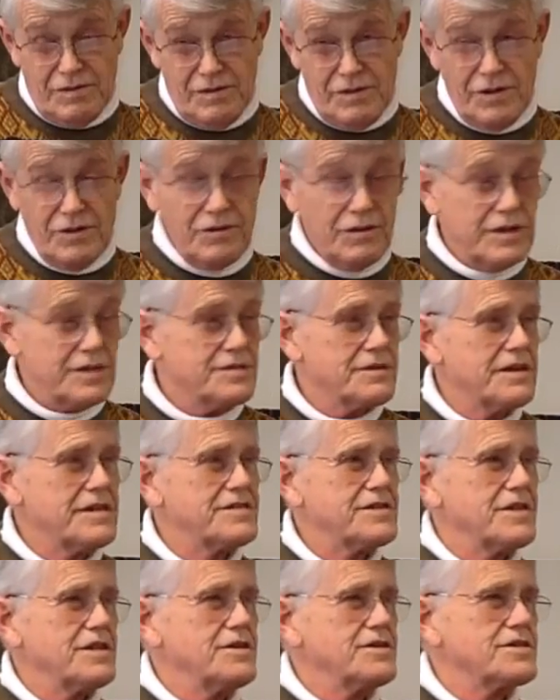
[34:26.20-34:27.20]
Year's
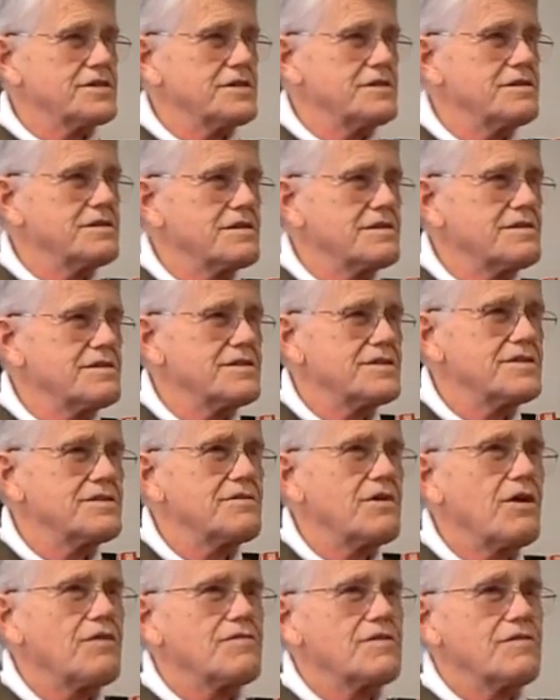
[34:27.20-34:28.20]
resolution,
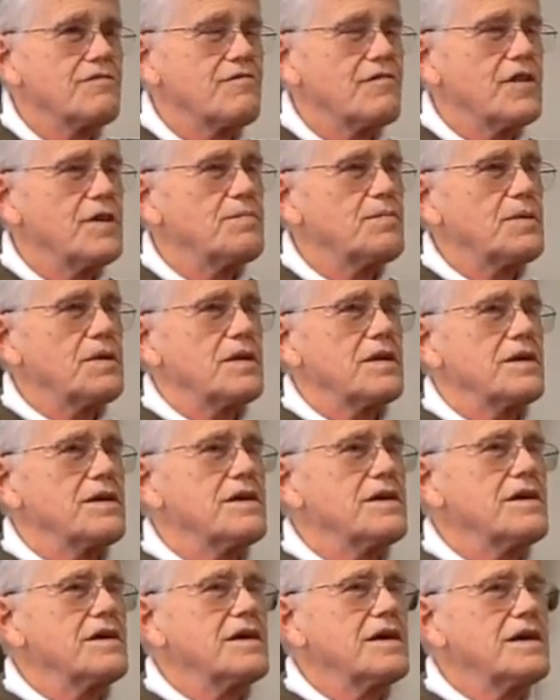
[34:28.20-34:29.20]
too often
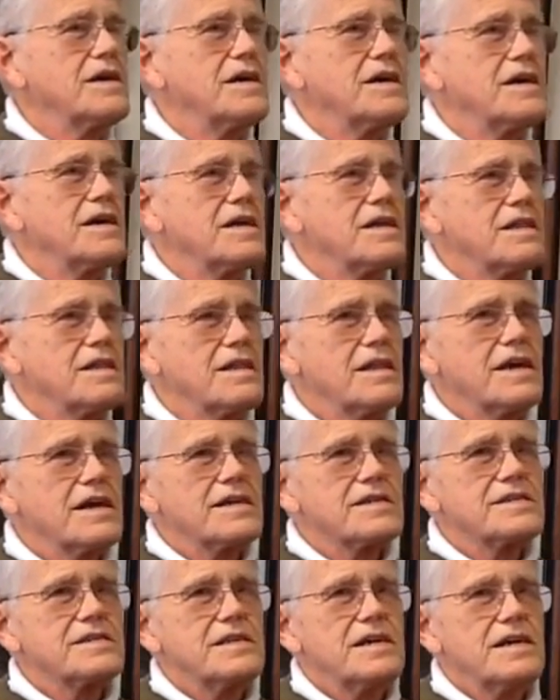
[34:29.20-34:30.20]
flippantly, the
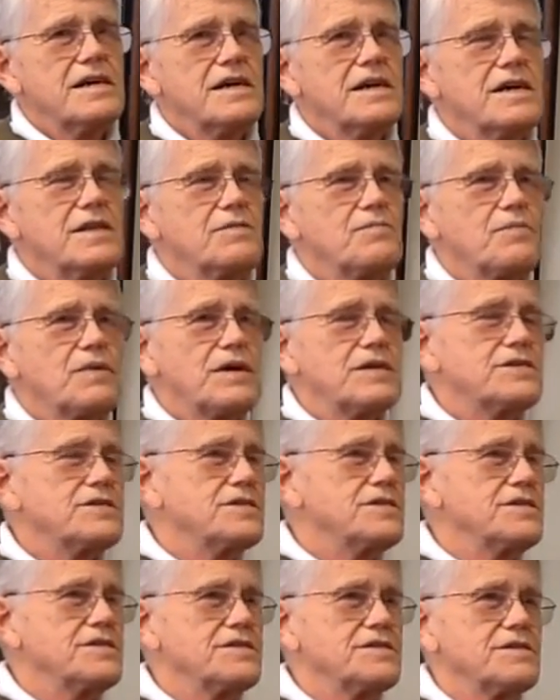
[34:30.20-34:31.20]
next day the
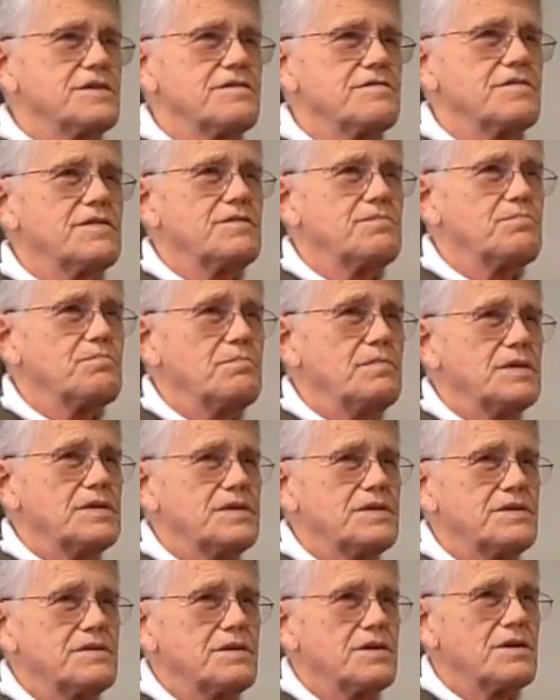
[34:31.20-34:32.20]
pressures of the
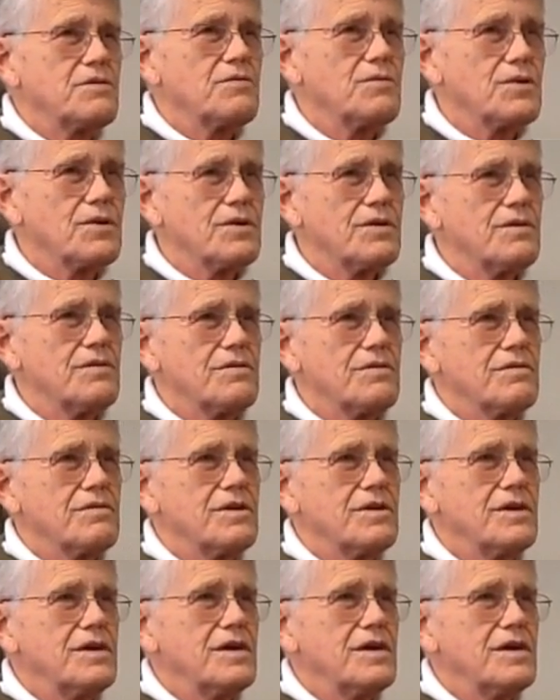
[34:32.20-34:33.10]
material world,